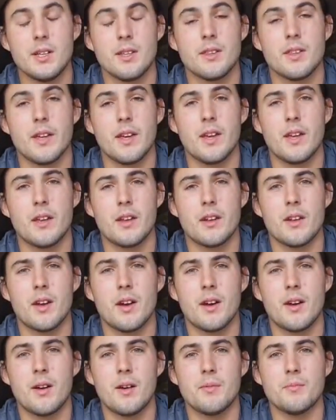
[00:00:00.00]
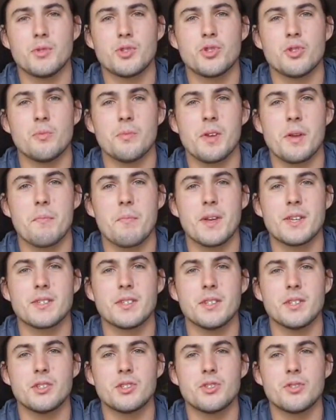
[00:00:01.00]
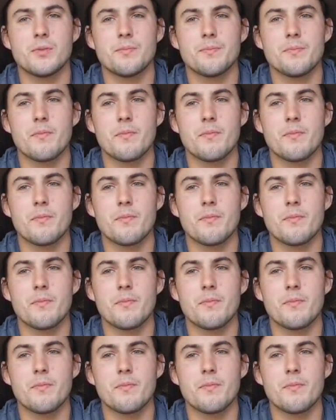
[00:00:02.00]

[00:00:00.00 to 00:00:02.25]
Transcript: then shoot me a message.